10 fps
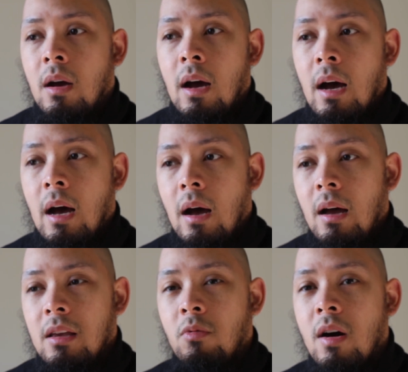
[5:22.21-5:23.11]

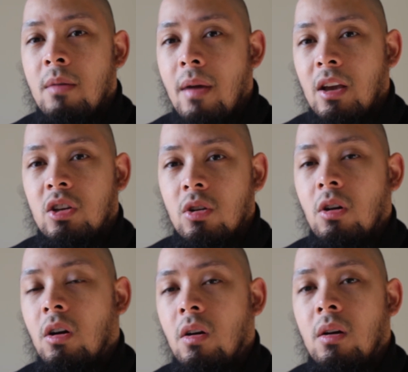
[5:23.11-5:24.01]
you want to make
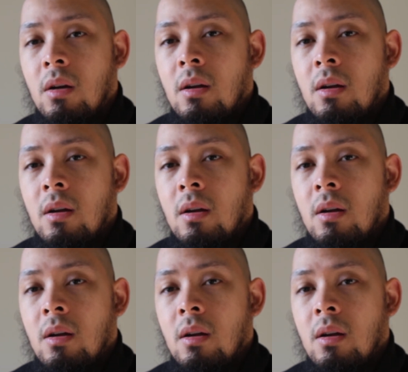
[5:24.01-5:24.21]
sure